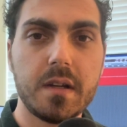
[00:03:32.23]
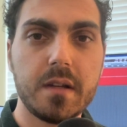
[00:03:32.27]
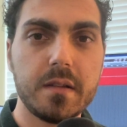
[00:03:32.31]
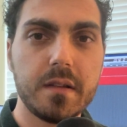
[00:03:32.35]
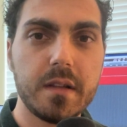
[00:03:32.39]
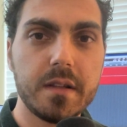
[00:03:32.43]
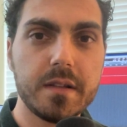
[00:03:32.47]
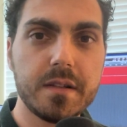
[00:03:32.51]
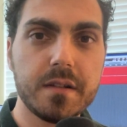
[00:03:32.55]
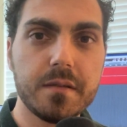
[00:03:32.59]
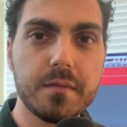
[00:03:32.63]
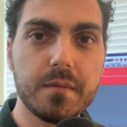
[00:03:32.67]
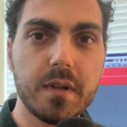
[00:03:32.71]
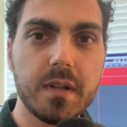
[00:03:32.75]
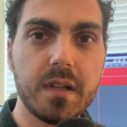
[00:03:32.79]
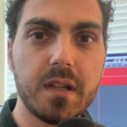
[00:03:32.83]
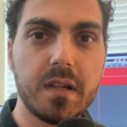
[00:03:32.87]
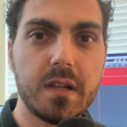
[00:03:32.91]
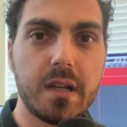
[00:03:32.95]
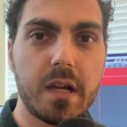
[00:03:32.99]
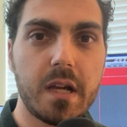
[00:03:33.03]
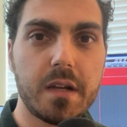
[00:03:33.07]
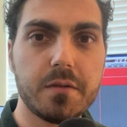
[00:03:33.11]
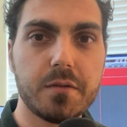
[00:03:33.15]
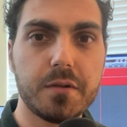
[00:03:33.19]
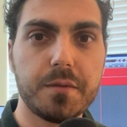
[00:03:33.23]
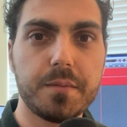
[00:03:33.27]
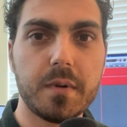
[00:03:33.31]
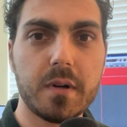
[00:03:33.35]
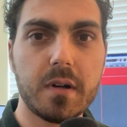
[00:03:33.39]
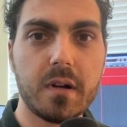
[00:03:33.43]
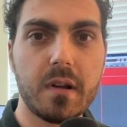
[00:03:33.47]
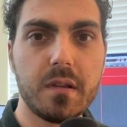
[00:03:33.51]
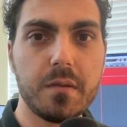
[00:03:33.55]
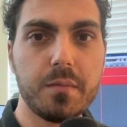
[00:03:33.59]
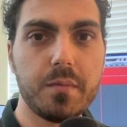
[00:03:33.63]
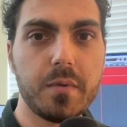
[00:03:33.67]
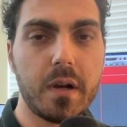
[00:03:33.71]
This is really a natural part
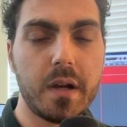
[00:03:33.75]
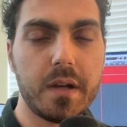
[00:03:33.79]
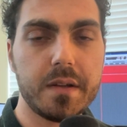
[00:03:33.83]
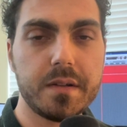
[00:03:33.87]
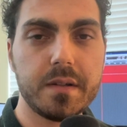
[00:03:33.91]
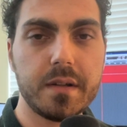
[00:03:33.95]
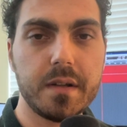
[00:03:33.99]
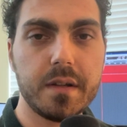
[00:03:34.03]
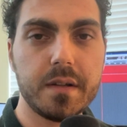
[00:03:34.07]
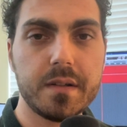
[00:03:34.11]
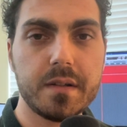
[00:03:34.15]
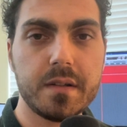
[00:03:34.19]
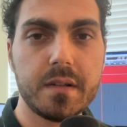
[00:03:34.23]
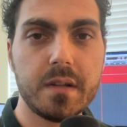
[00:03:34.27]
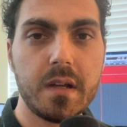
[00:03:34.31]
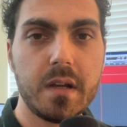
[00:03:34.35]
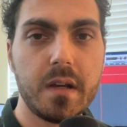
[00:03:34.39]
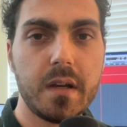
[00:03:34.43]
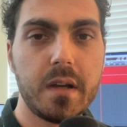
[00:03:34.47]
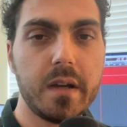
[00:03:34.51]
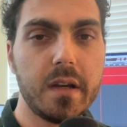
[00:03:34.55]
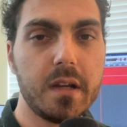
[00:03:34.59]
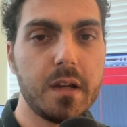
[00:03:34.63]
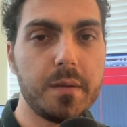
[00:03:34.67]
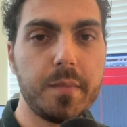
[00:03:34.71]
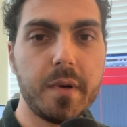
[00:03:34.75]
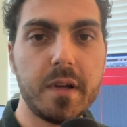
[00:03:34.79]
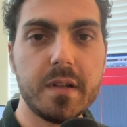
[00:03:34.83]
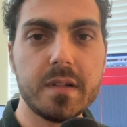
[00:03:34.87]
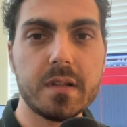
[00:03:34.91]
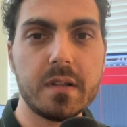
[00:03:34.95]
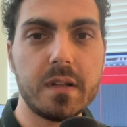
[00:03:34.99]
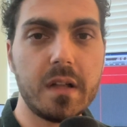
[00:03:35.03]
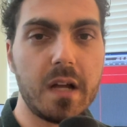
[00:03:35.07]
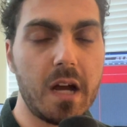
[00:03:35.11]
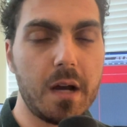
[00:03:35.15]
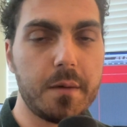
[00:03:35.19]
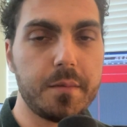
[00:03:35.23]
of the process, and it
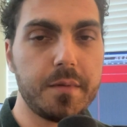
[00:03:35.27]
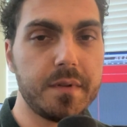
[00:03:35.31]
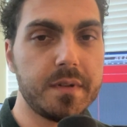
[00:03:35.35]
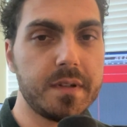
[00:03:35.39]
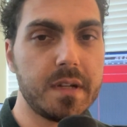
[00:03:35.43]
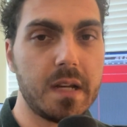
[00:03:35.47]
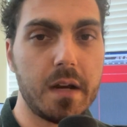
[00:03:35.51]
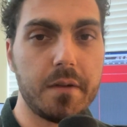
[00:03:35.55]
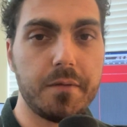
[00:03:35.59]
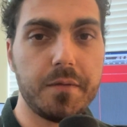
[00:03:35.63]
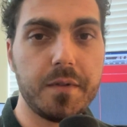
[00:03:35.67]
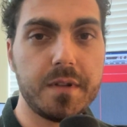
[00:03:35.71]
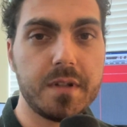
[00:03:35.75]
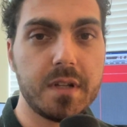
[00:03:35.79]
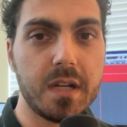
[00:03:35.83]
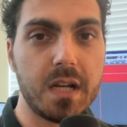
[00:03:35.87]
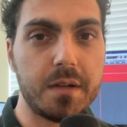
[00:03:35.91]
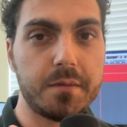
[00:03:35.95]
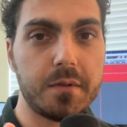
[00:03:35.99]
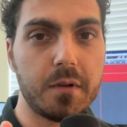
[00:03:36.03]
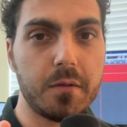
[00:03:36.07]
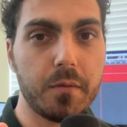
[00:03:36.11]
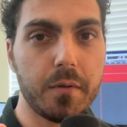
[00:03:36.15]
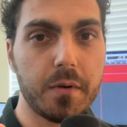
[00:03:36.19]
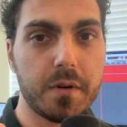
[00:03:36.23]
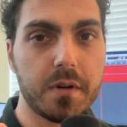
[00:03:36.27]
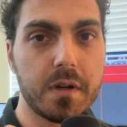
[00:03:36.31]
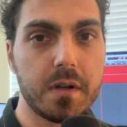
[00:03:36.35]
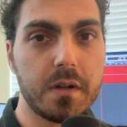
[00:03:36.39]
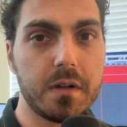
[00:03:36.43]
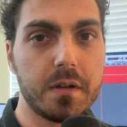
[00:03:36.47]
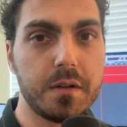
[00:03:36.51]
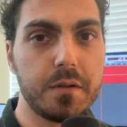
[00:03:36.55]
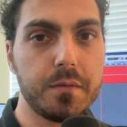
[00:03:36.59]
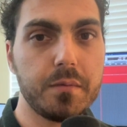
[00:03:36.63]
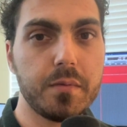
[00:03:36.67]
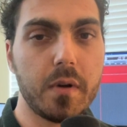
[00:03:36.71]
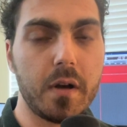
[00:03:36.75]
basically happens every time I work on a
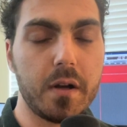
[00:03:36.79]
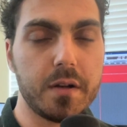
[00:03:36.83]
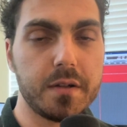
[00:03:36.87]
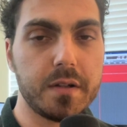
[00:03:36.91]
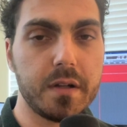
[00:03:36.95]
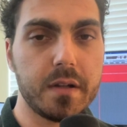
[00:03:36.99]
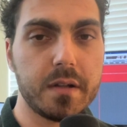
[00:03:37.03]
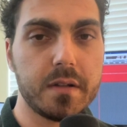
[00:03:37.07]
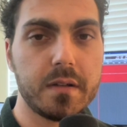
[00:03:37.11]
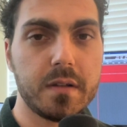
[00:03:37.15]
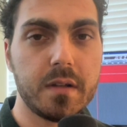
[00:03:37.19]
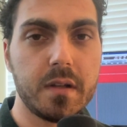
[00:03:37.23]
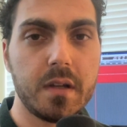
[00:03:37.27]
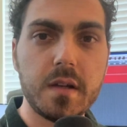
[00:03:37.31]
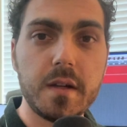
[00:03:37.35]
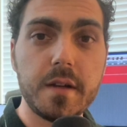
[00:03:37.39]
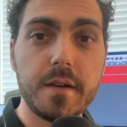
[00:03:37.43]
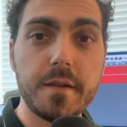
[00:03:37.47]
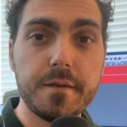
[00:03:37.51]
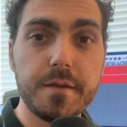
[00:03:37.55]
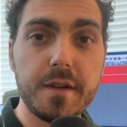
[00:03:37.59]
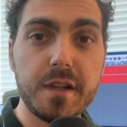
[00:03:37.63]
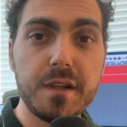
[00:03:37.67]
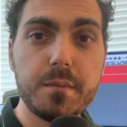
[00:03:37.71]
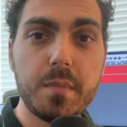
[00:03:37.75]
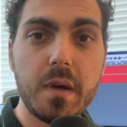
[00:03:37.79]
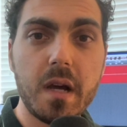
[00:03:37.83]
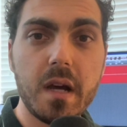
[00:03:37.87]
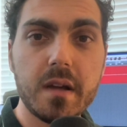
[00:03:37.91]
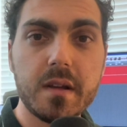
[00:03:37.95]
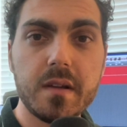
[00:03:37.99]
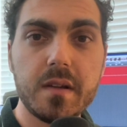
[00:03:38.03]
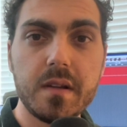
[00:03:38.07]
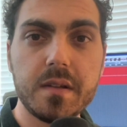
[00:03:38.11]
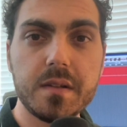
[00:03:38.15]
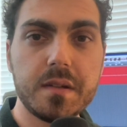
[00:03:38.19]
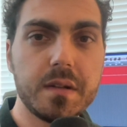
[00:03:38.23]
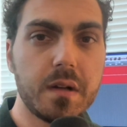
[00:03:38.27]
new project. Feedback
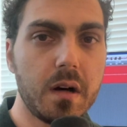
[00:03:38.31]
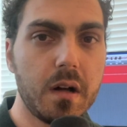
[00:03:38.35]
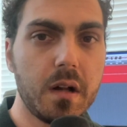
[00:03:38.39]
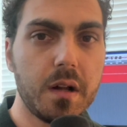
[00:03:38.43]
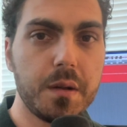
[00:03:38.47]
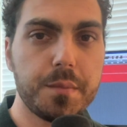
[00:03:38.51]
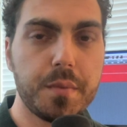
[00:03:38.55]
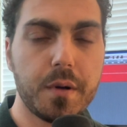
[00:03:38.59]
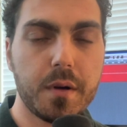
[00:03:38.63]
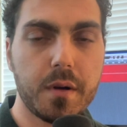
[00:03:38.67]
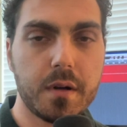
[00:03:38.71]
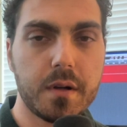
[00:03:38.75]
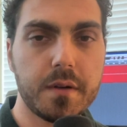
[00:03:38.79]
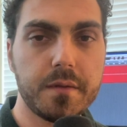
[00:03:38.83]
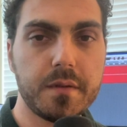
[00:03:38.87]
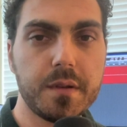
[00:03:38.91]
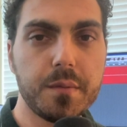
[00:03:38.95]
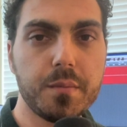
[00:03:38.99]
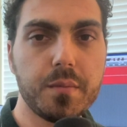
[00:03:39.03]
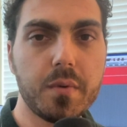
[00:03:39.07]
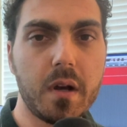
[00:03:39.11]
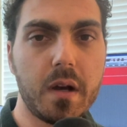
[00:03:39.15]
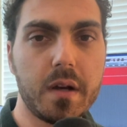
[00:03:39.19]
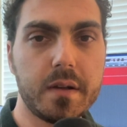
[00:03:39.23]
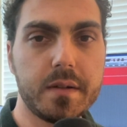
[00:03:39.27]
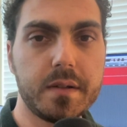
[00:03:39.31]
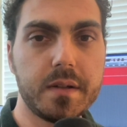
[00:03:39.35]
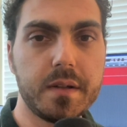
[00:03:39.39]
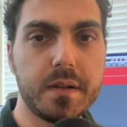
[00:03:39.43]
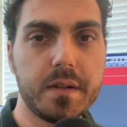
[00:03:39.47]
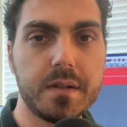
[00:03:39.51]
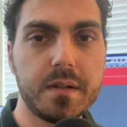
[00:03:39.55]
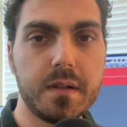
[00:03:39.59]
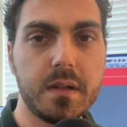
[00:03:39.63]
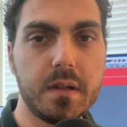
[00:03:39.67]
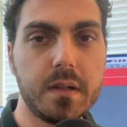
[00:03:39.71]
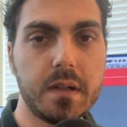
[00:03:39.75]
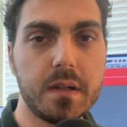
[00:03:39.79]
is all part of the
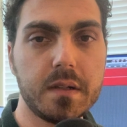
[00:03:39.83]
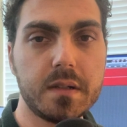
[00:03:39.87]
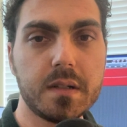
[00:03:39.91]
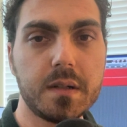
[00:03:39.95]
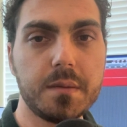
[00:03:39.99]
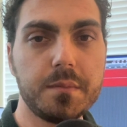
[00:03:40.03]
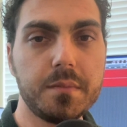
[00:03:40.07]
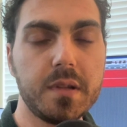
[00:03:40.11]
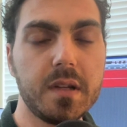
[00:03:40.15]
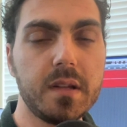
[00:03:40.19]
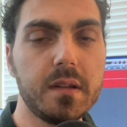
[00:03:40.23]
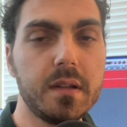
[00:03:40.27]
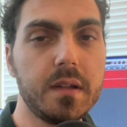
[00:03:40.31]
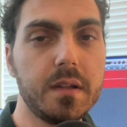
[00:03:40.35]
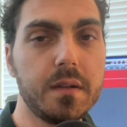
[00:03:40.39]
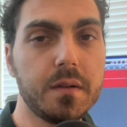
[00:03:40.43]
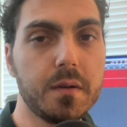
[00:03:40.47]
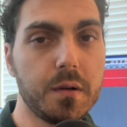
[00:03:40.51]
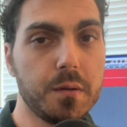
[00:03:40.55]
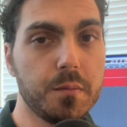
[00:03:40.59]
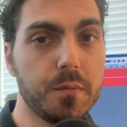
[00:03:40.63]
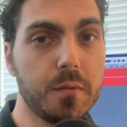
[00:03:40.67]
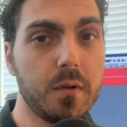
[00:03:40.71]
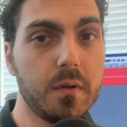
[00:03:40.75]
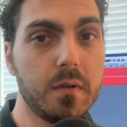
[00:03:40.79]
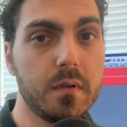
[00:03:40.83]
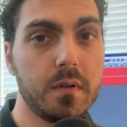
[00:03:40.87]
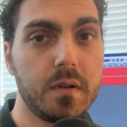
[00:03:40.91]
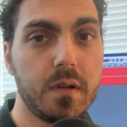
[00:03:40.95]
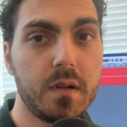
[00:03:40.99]
process, and it's completely normal.